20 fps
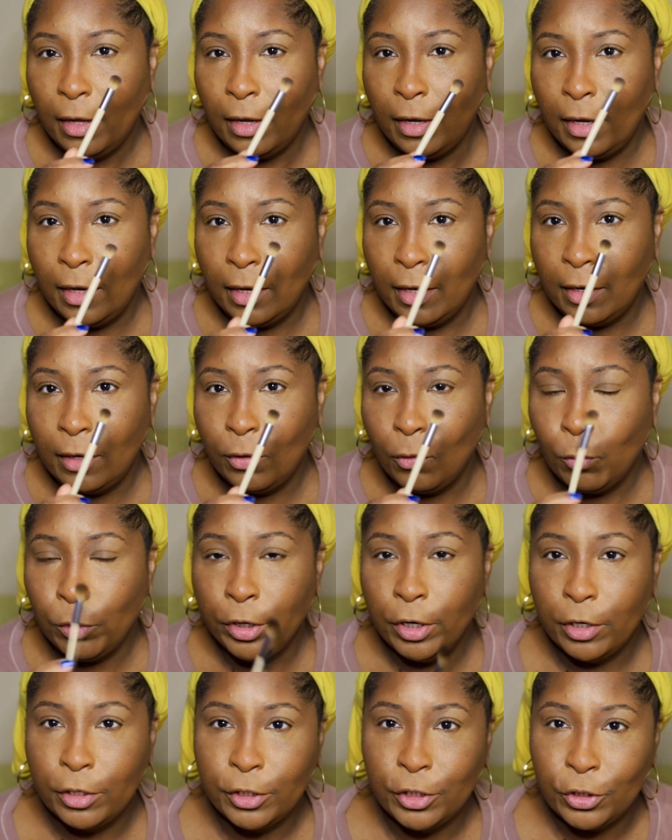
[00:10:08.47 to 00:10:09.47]
and we're
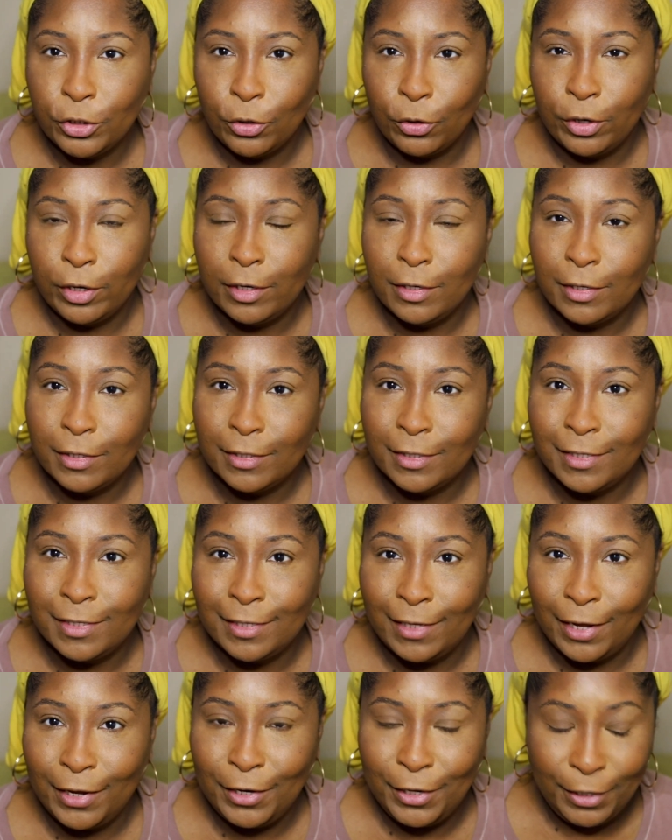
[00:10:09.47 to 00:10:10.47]
going to start
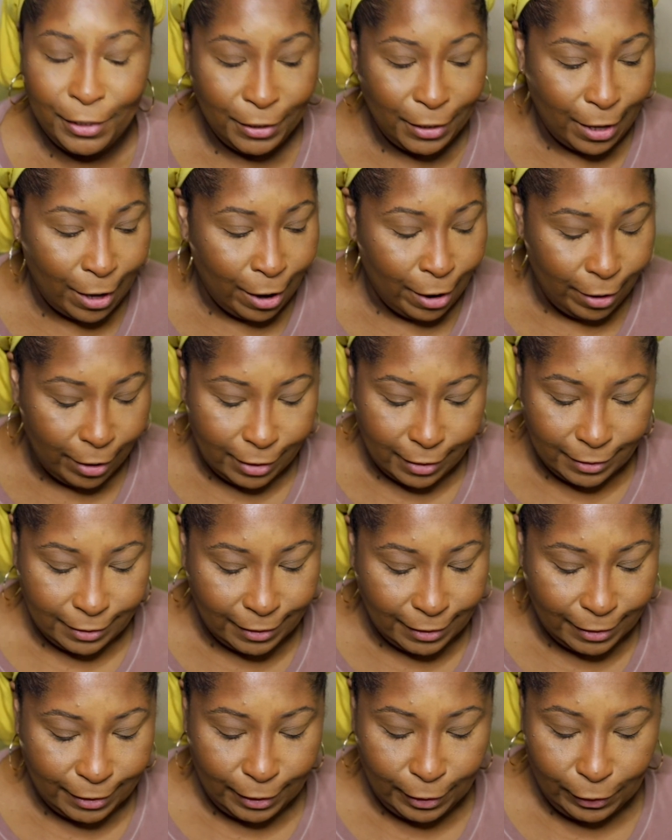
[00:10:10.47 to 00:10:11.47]
setting our
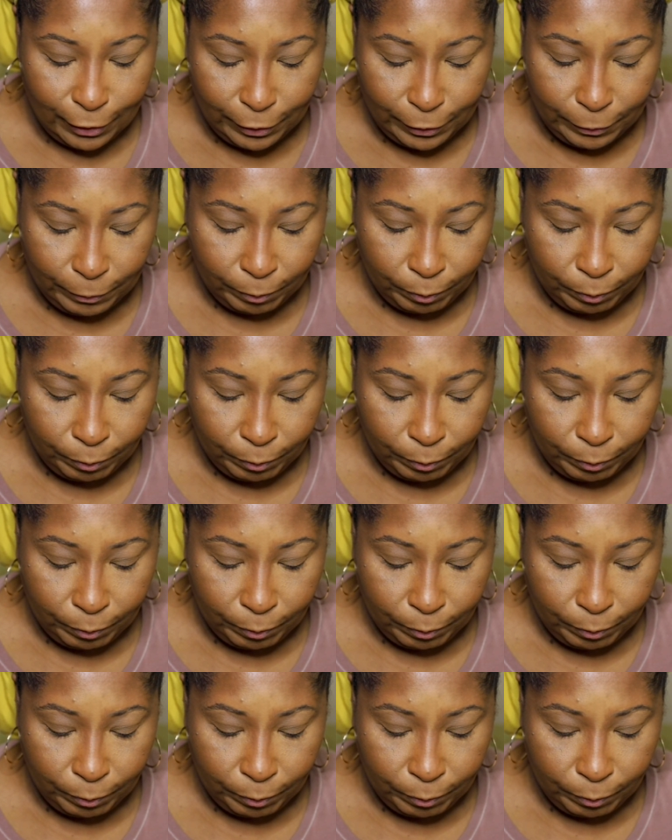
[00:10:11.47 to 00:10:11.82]
concealer.